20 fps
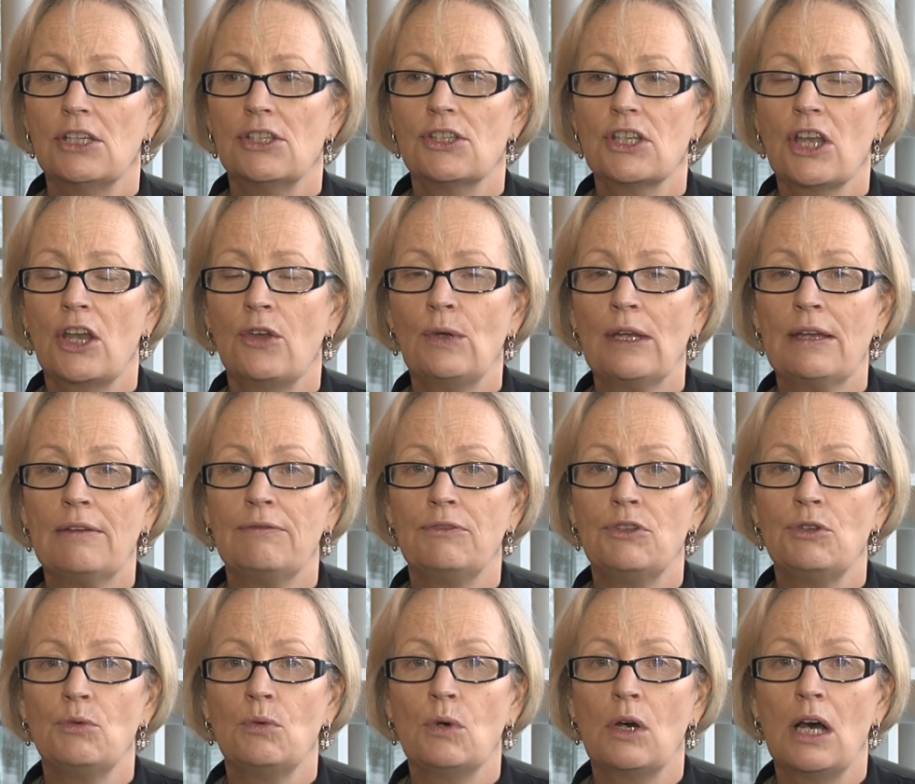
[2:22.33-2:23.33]
So if
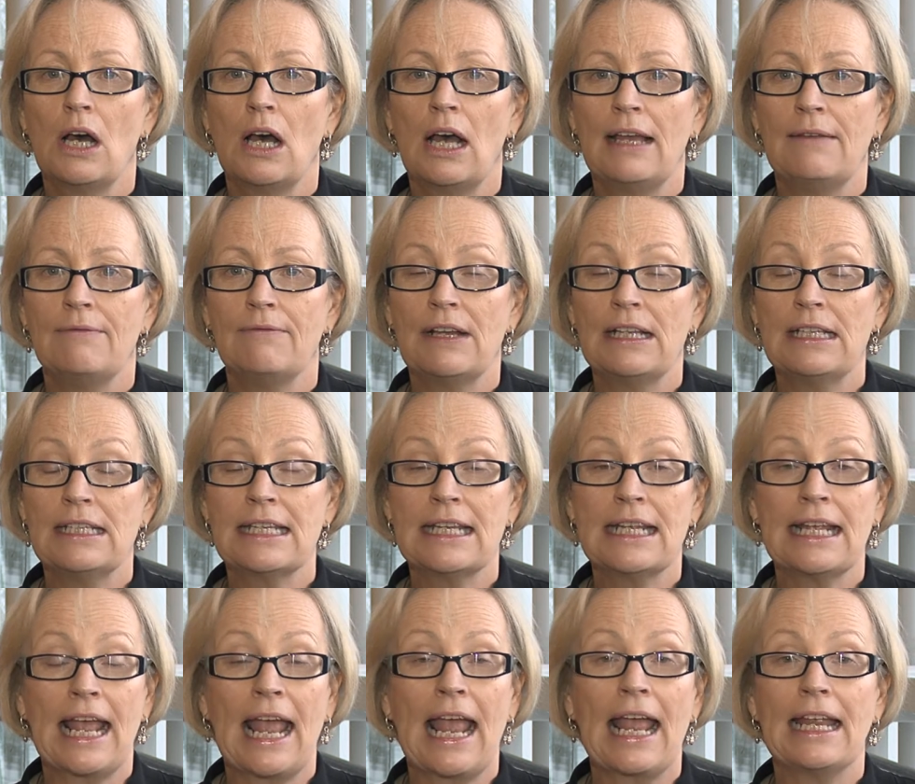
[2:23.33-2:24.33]
you were
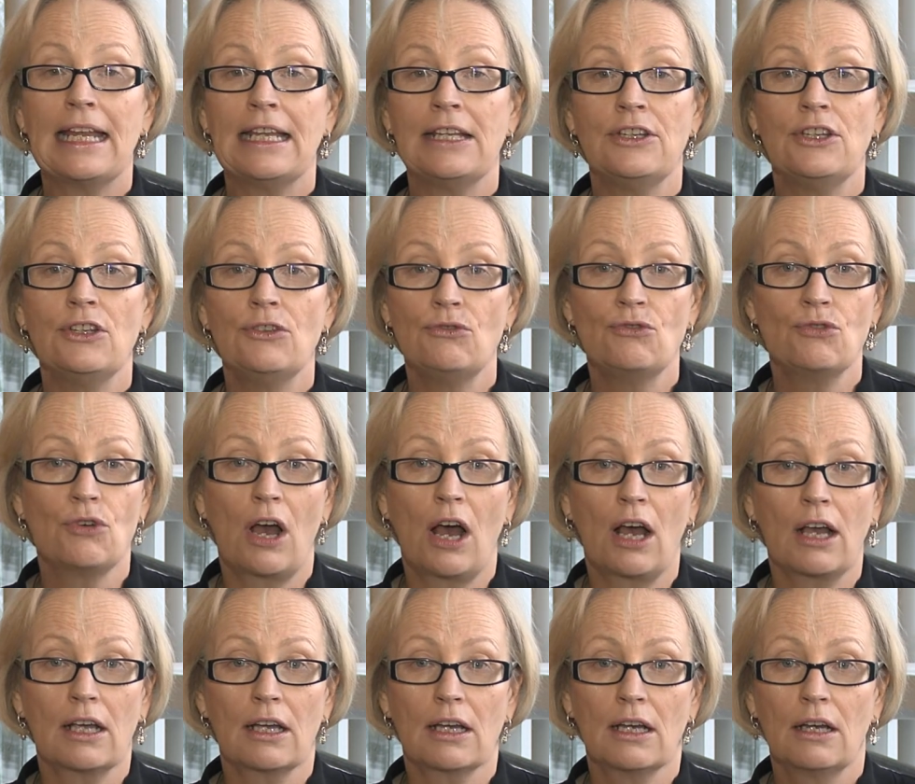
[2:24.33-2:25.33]
inventing a new
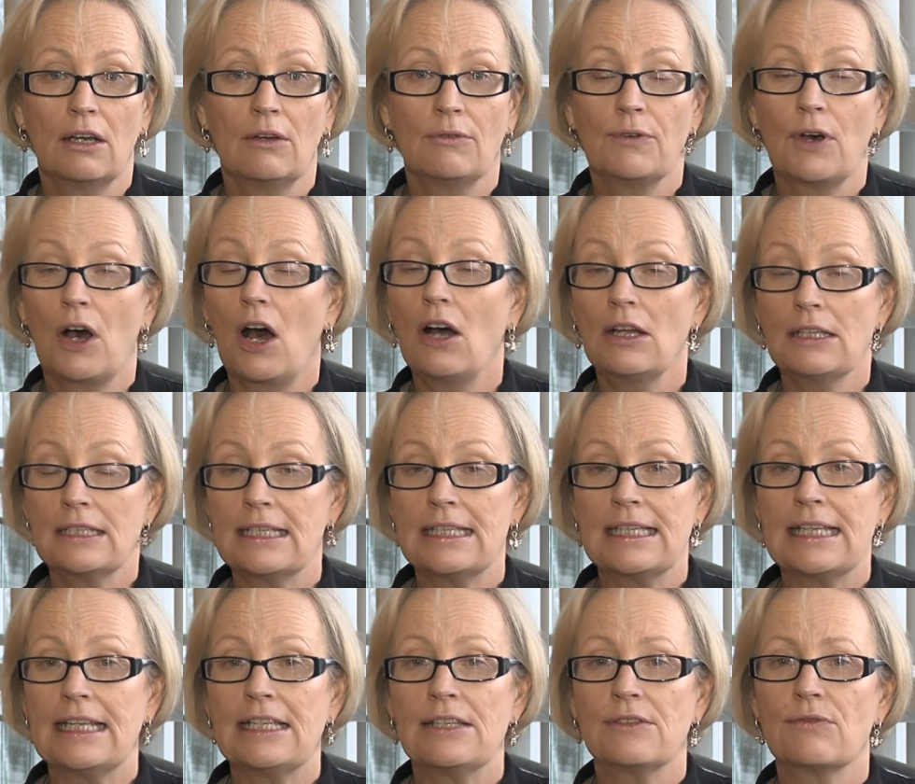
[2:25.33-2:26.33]
drug for heart
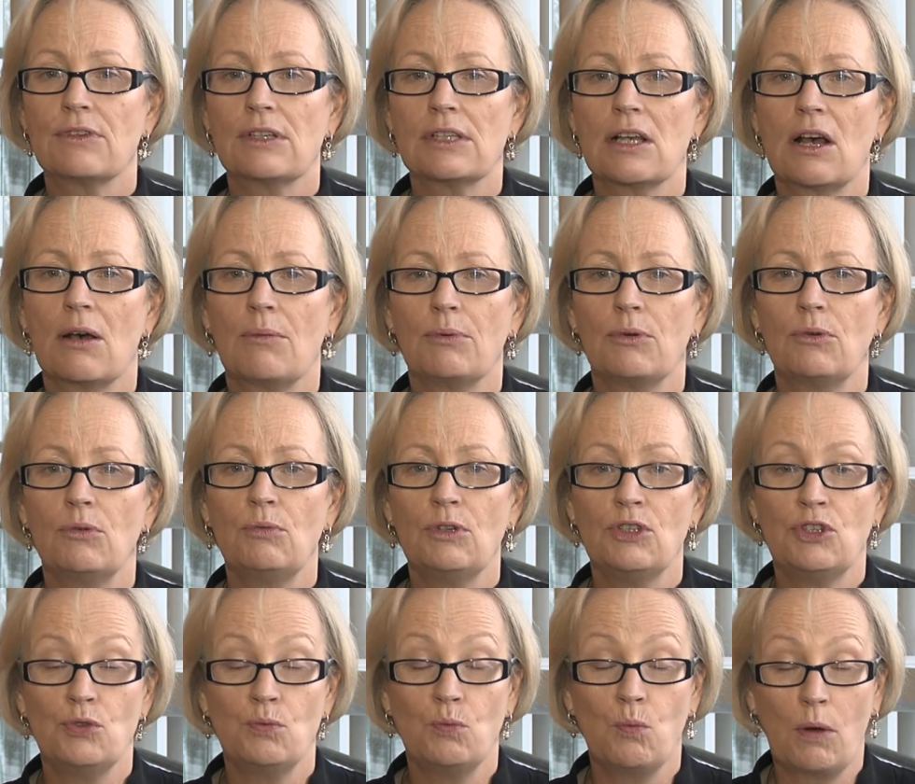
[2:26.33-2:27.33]
disease, for example,
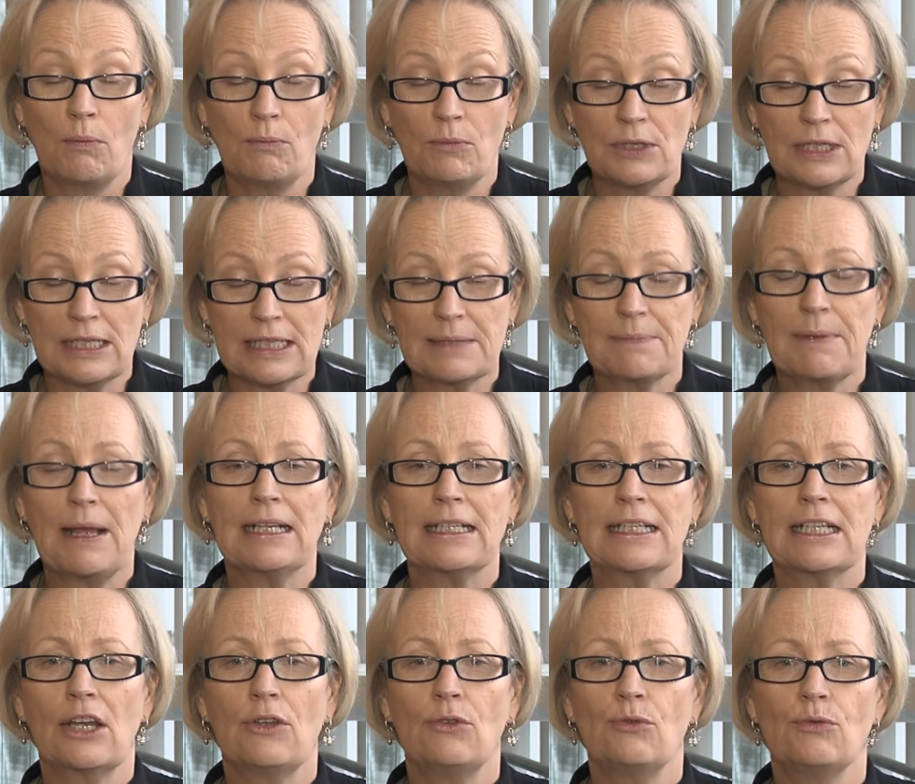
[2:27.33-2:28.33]
which one would expect
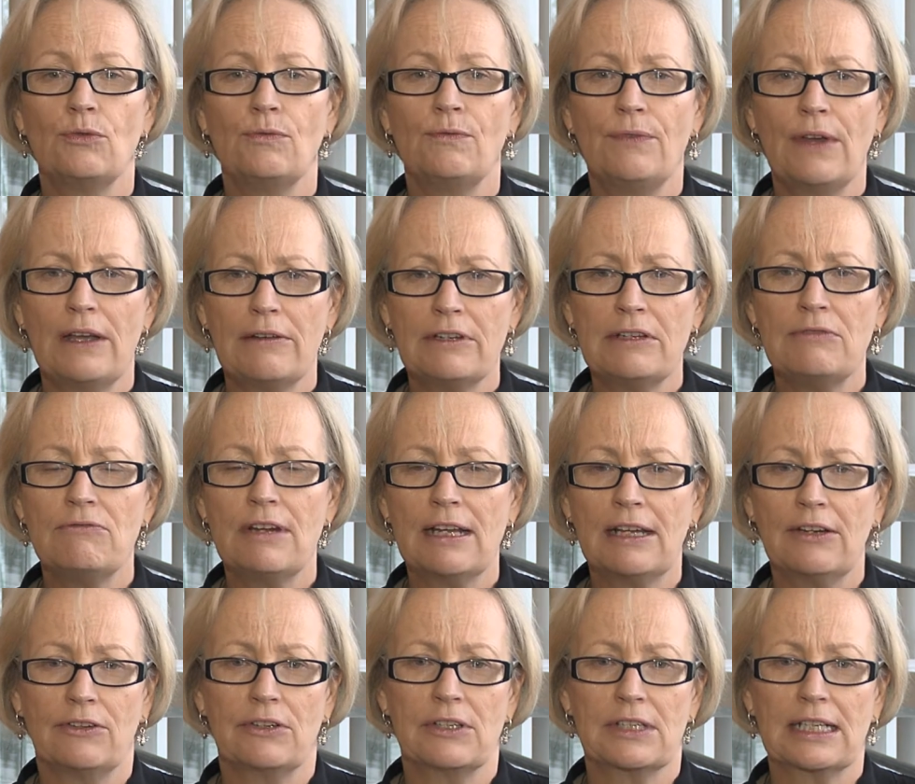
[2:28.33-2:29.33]
to go through very
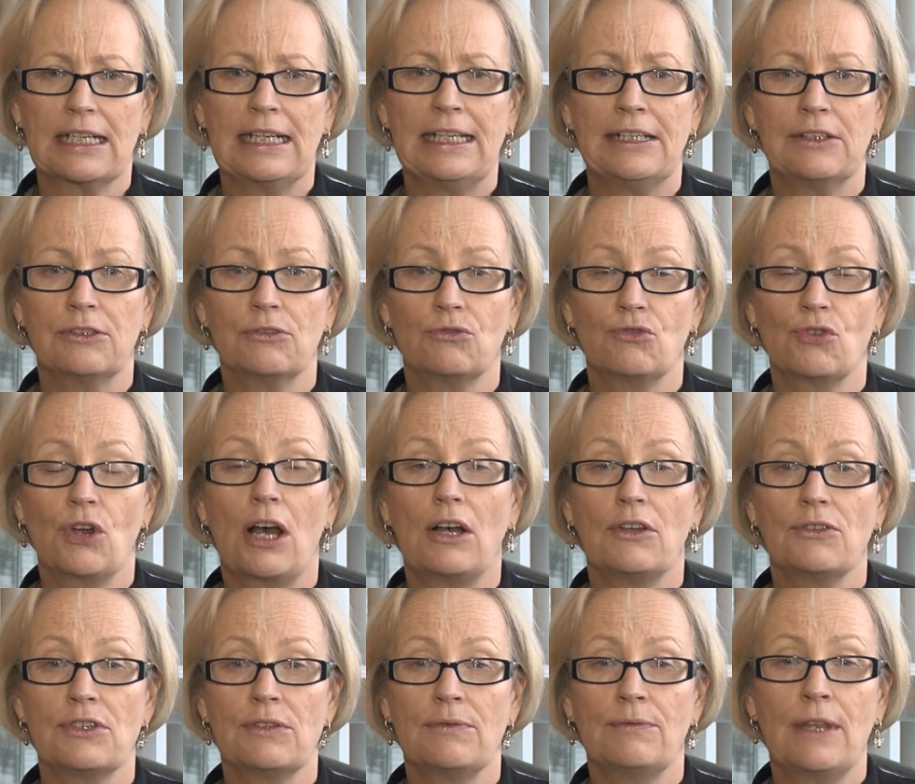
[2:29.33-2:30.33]
rigorous clinical
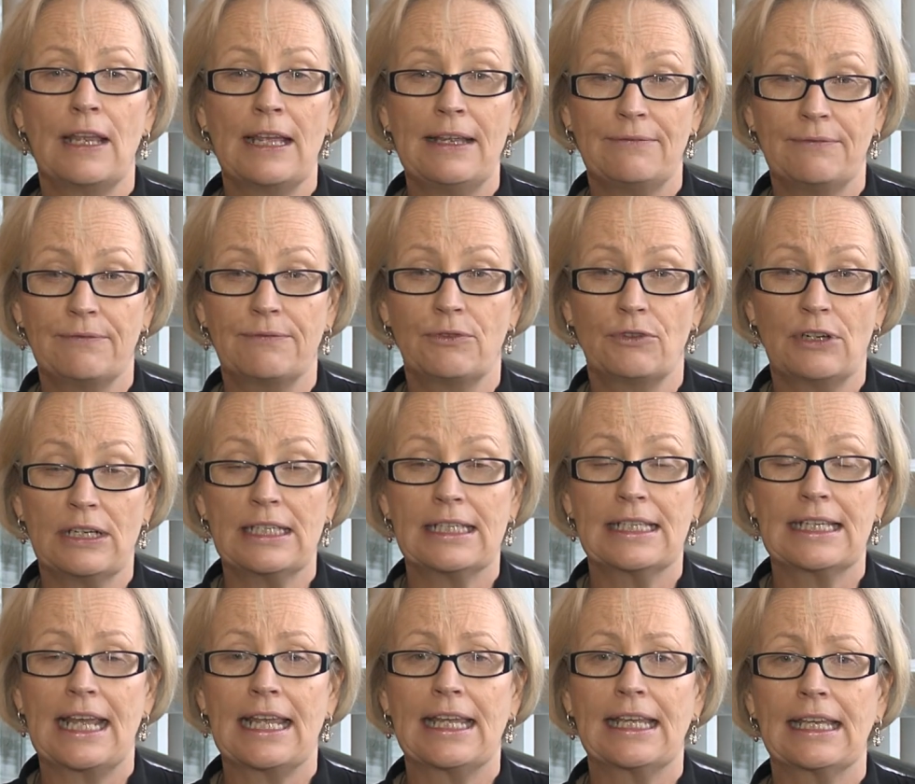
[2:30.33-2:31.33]
trials and for it to
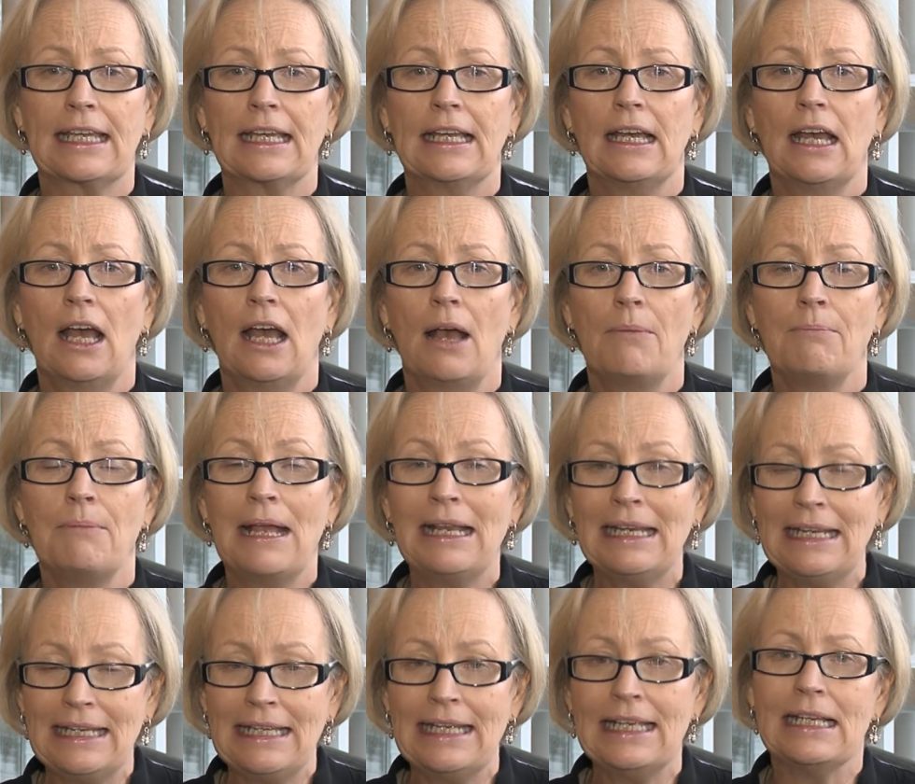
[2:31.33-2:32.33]
take
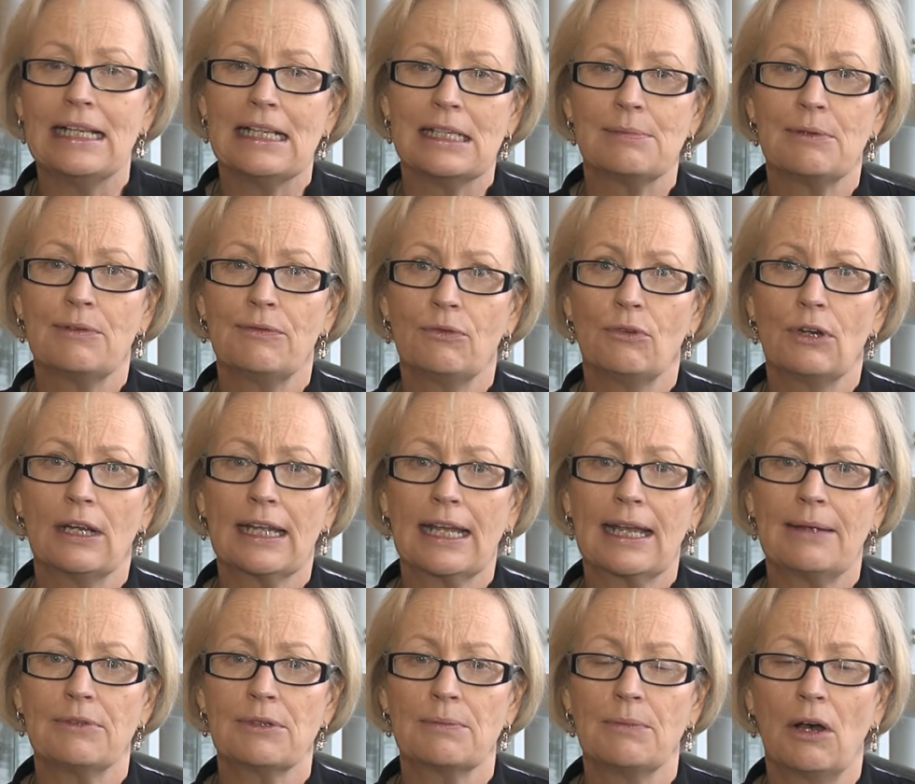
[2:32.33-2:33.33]
many years before it
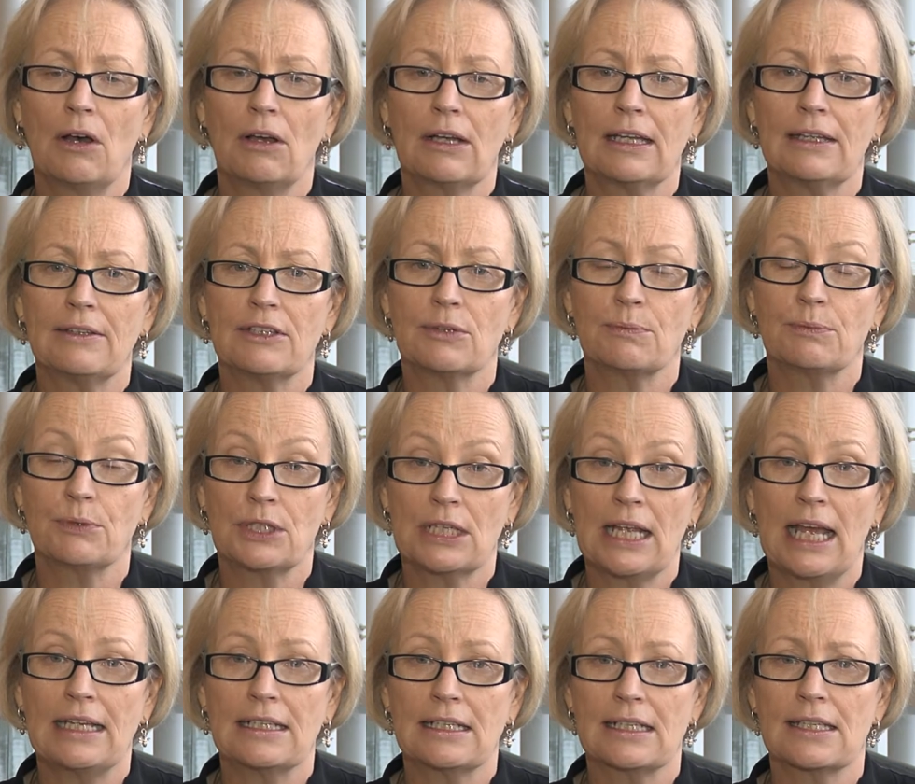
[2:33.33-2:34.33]
came to market to
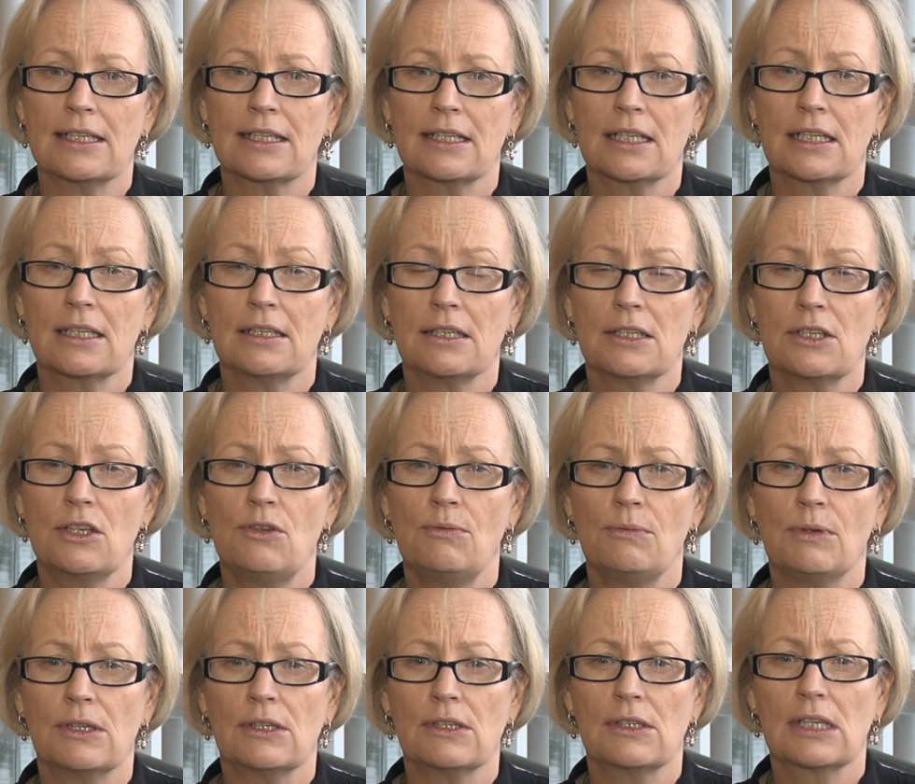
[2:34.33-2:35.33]
protect us as
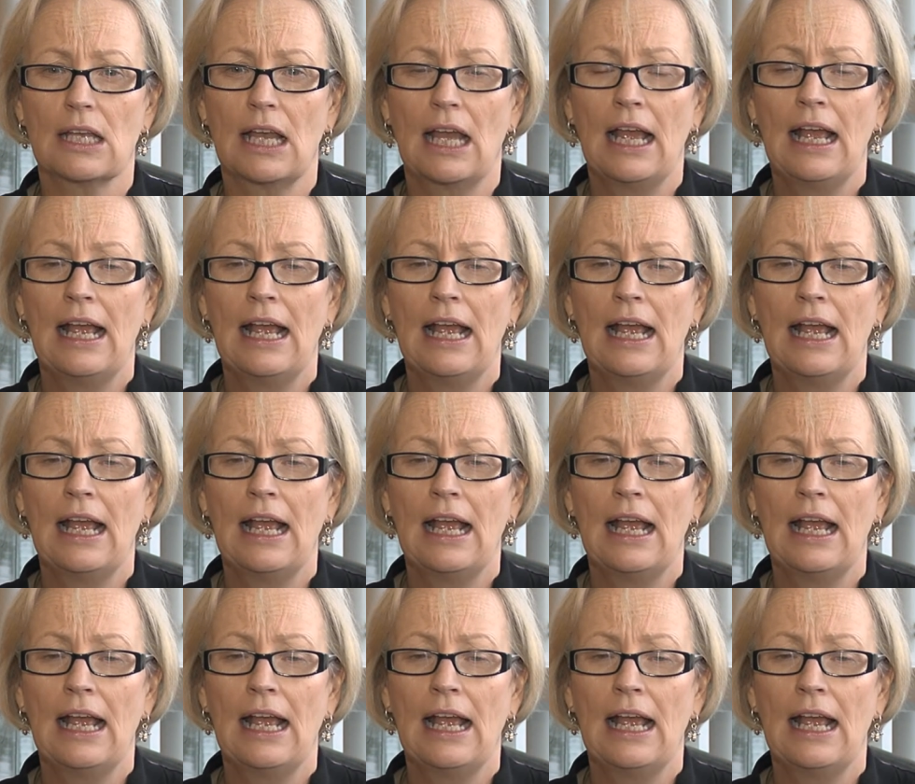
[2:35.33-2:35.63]
consumers,